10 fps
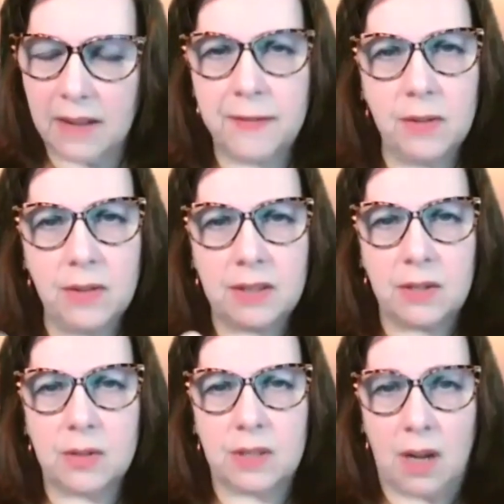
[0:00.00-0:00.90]
feel that
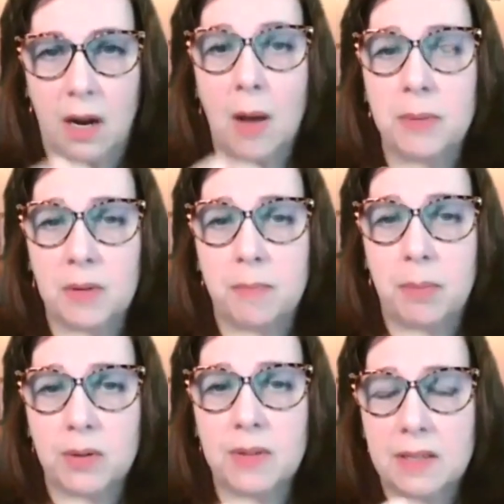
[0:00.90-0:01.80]
there's a couple of
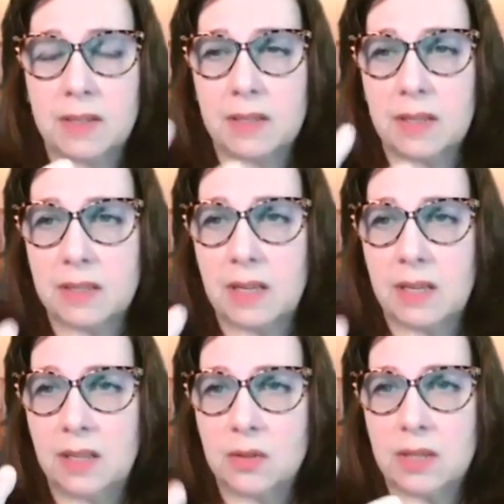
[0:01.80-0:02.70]
birthdays. As I
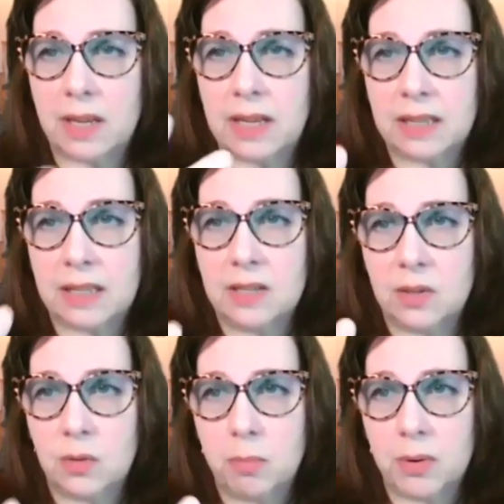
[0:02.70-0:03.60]
said, there's like at least
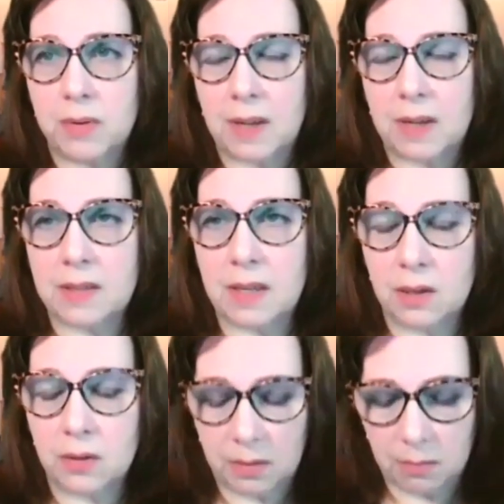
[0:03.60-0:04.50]
two birthdays
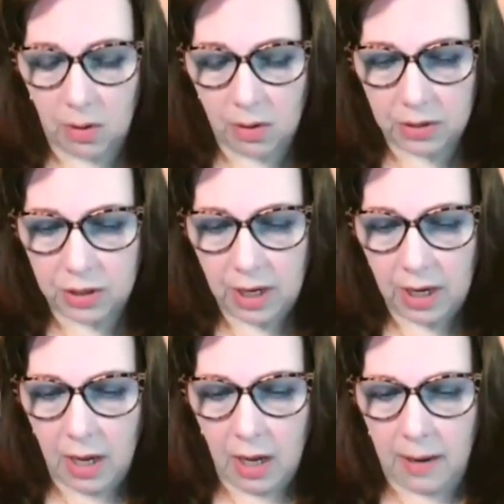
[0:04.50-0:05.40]
here in March.
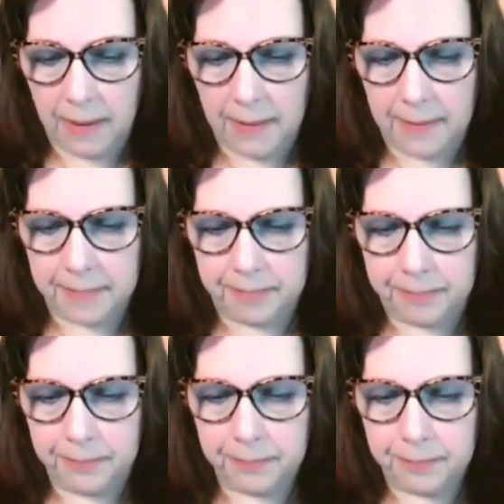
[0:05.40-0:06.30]

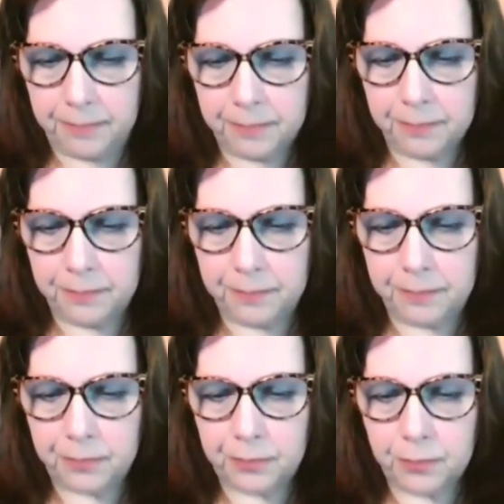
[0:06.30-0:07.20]

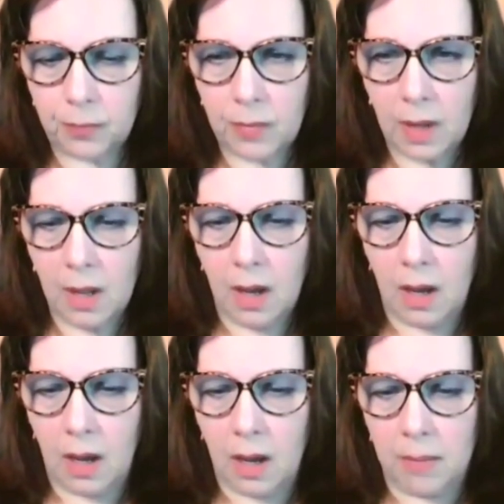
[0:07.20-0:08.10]

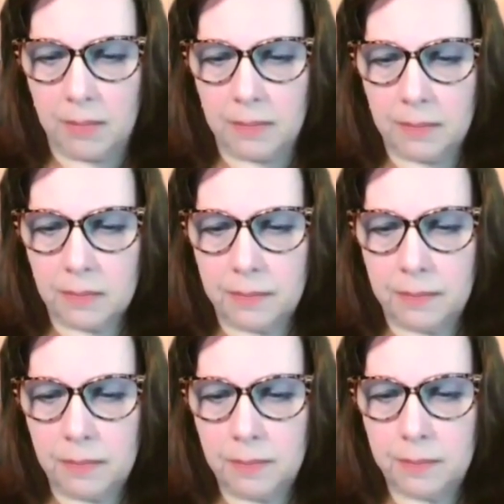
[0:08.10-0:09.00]

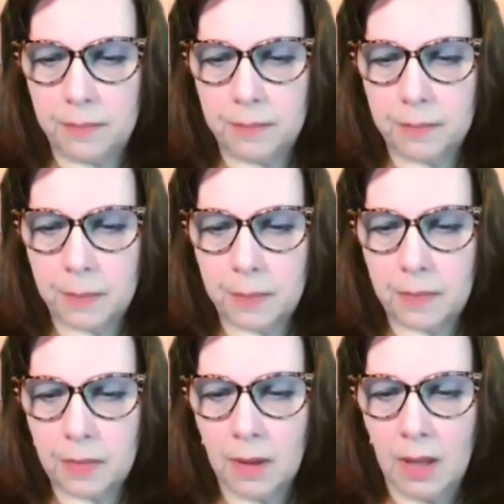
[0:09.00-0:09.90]

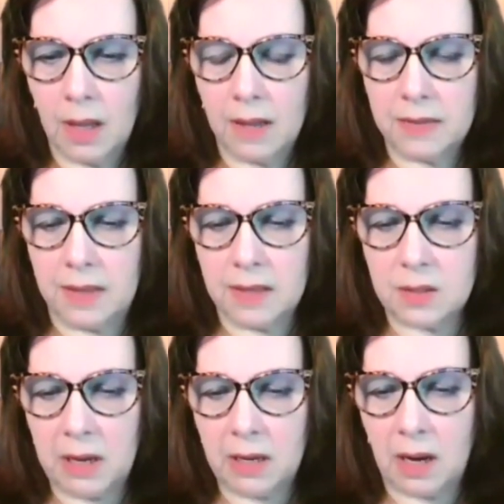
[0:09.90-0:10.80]
This
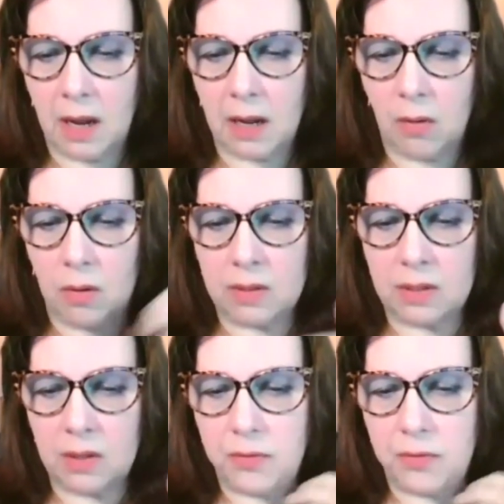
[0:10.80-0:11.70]
man, I also